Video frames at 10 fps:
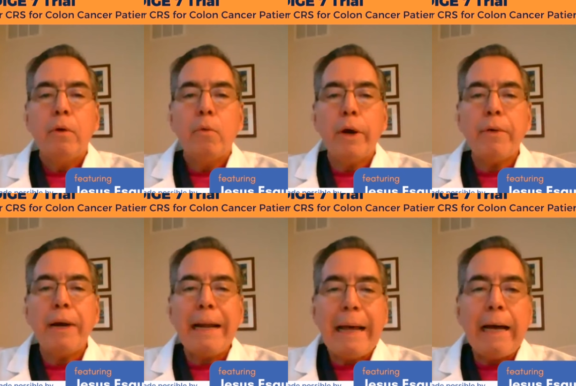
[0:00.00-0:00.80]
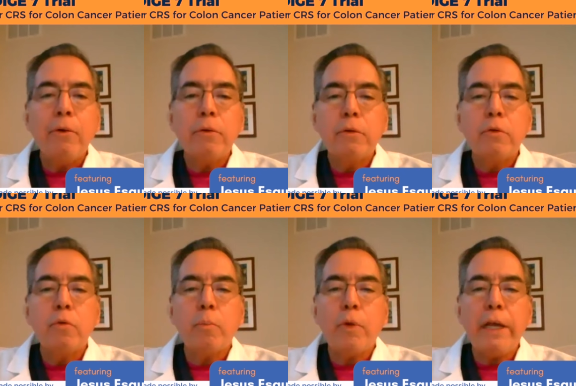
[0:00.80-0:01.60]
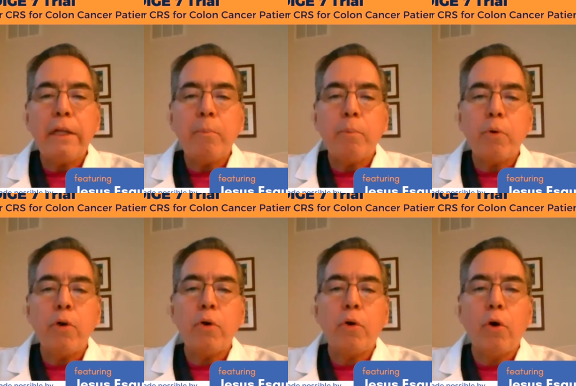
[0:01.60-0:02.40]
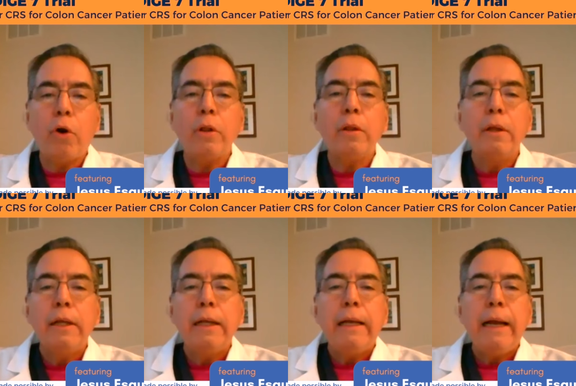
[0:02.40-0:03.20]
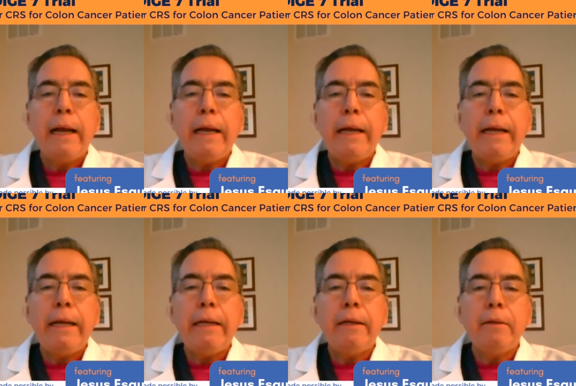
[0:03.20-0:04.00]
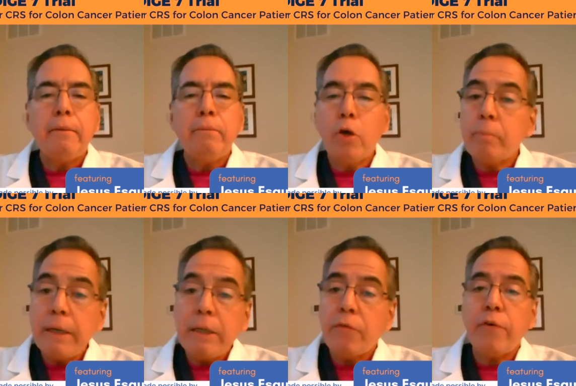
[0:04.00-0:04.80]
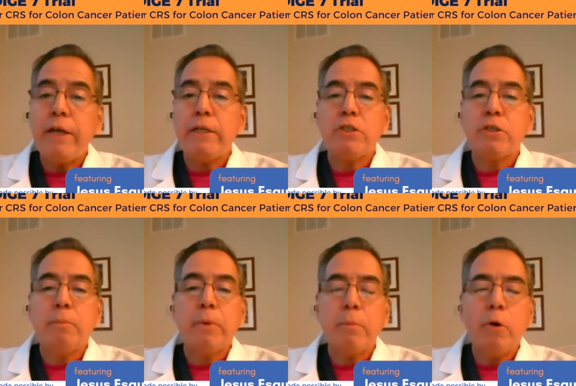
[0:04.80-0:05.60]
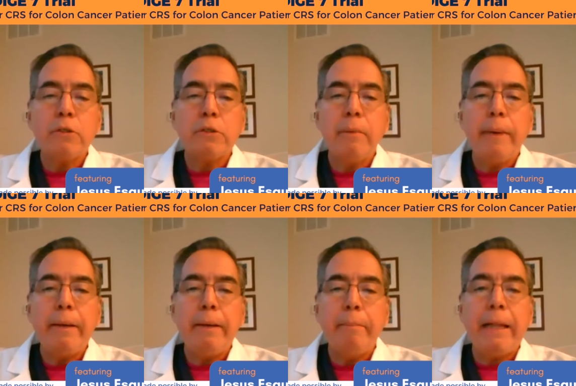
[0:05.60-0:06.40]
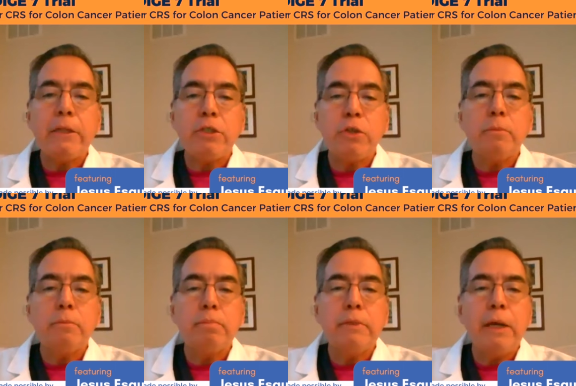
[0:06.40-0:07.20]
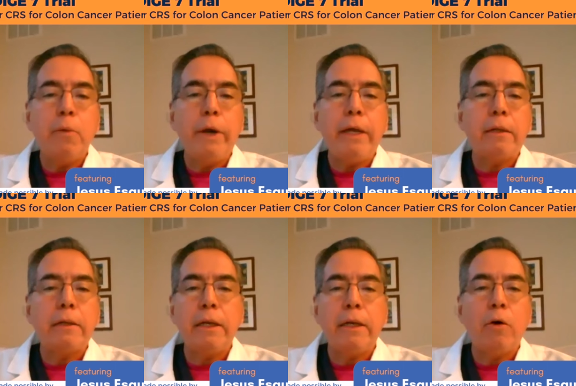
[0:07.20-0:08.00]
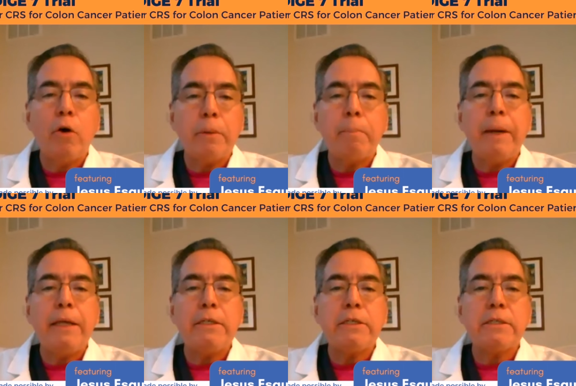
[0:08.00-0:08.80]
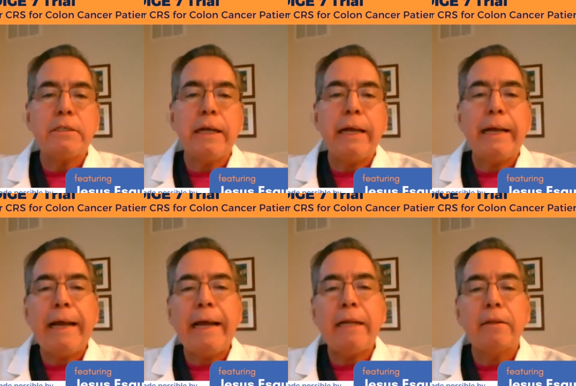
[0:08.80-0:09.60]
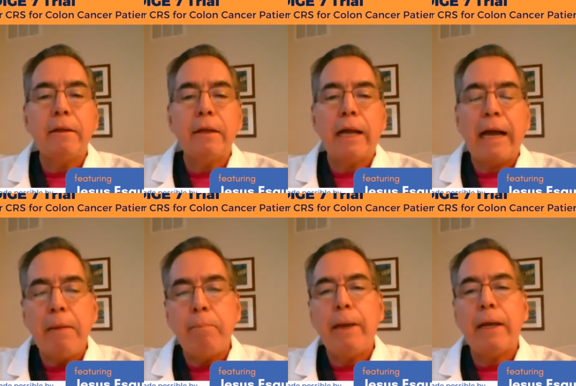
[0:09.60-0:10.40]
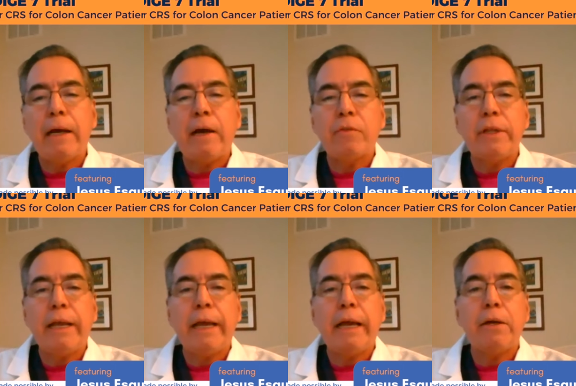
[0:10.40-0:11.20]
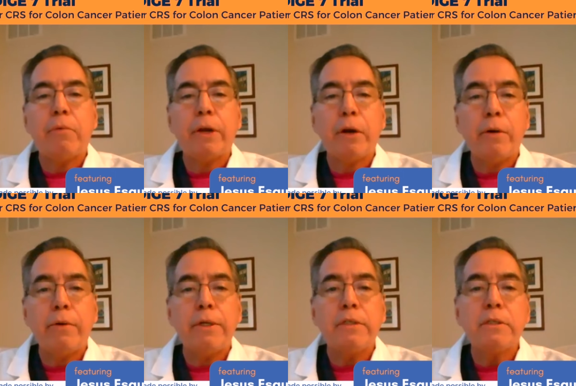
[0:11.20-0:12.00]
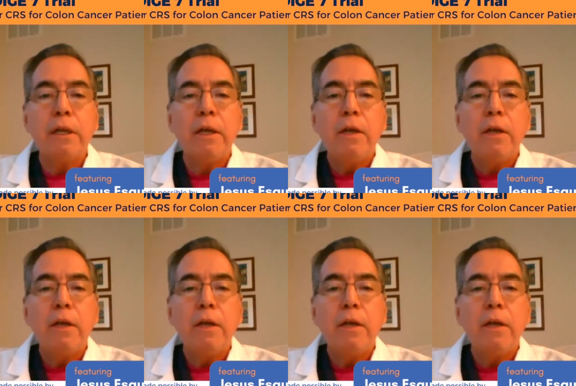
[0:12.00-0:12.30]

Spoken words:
were allowed to break the protocol, and not by the French, but mostly by Belgium. They went and other places and got HIPEC after they had a recurrence.